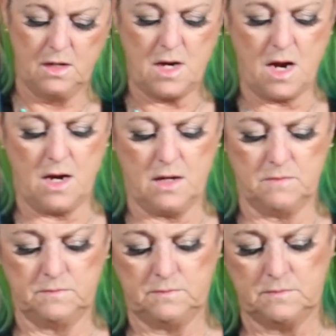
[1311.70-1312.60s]

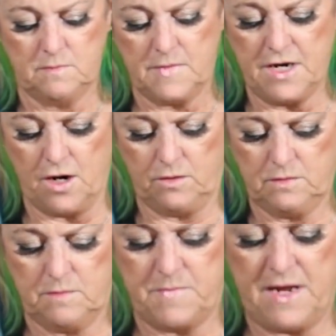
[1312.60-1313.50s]
you know,
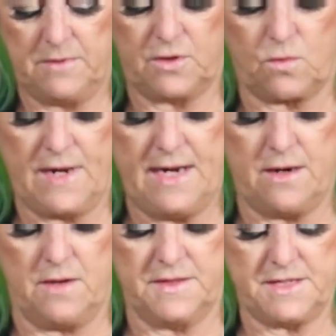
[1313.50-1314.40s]
be able to read
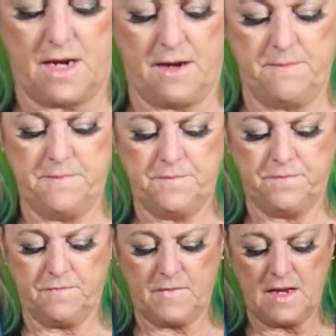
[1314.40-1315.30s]
all the time.
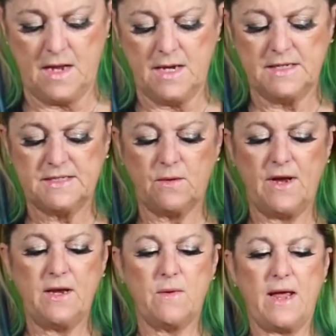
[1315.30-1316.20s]
So
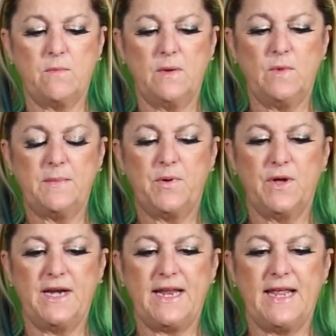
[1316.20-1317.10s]
anyway, when we put
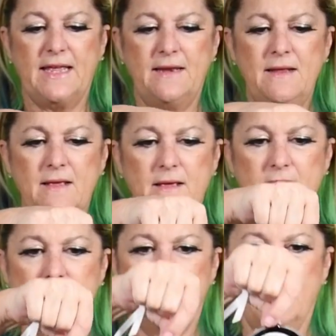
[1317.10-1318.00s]
it in,
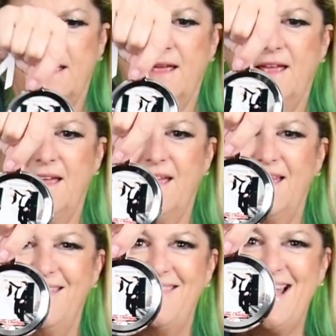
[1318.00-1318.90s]

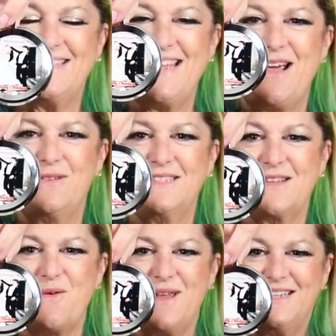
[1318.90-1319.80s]
that's how it's
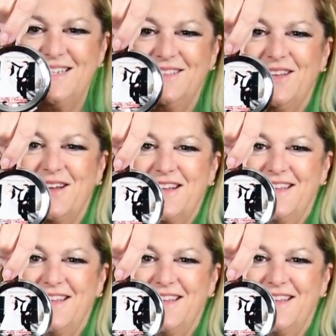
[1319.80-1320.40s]
going to look.